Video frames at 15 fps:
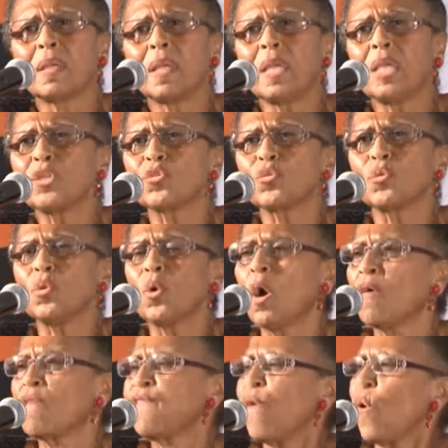into
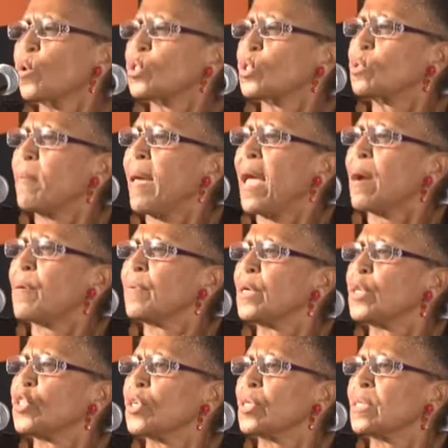forced
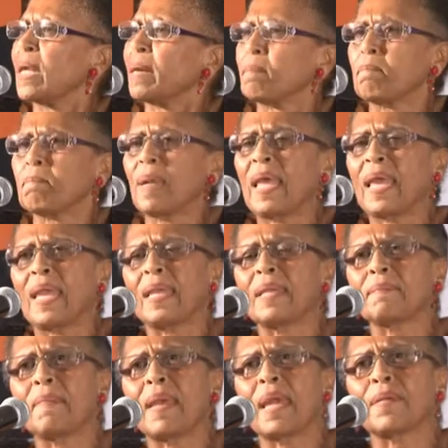marriages and
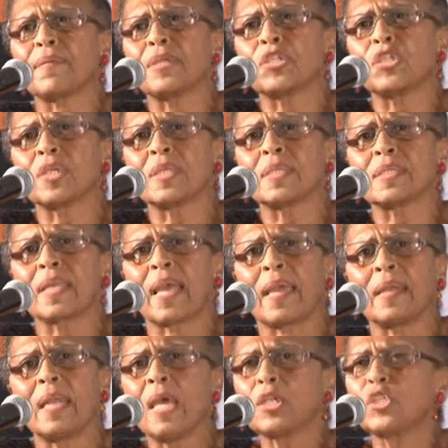planned marriages
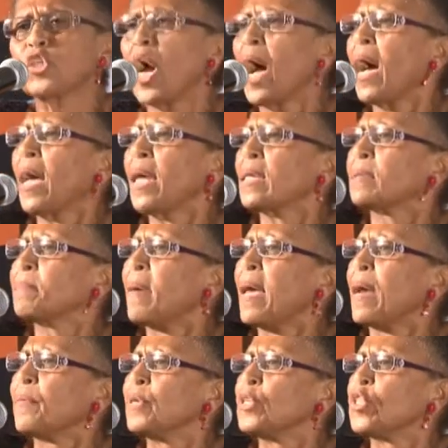and child
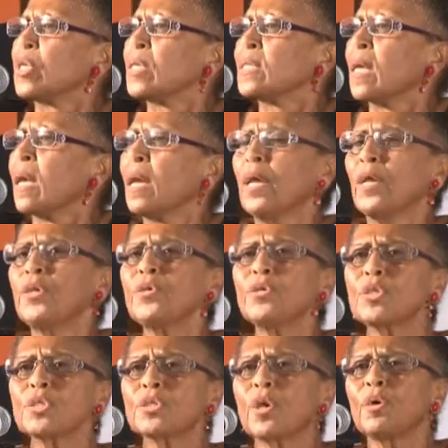marriages. You
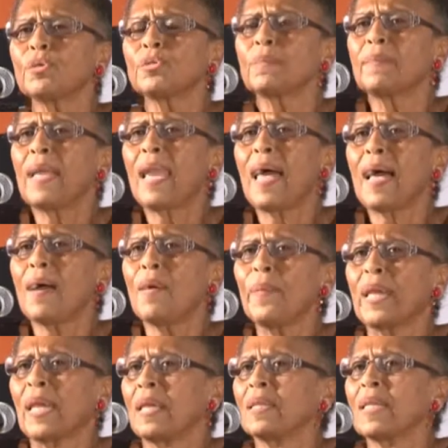just go to
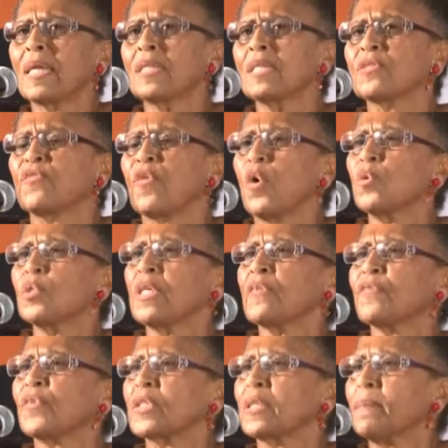Malawi, that is voting
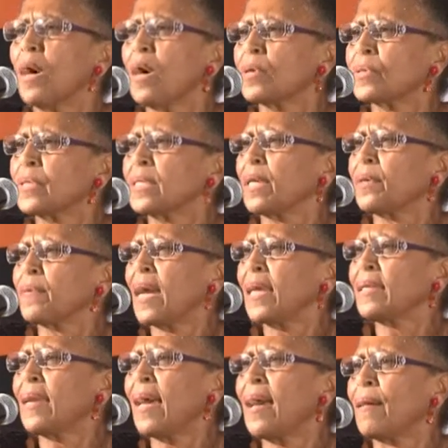for democracy
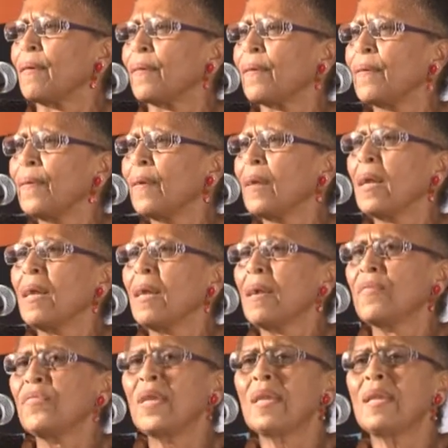right now.
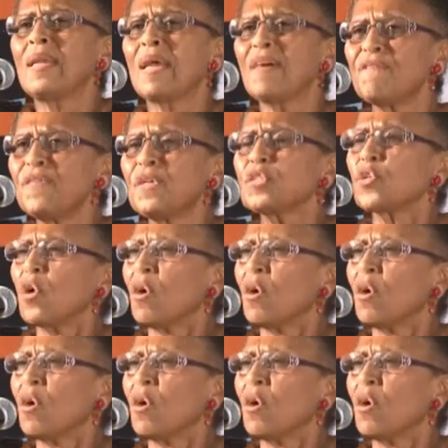The levels